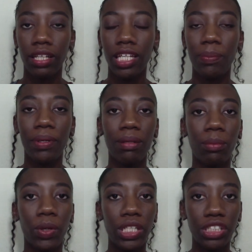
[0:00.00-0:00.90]
keep it
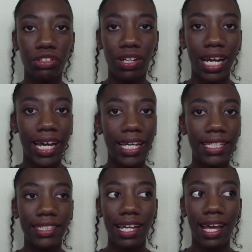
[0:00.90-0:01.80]

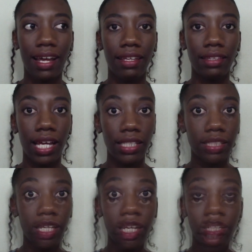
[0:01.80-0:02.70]
moisturized, and
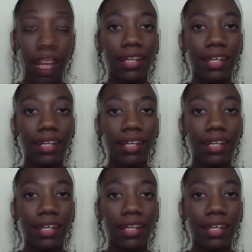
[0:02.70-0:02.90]
that's it.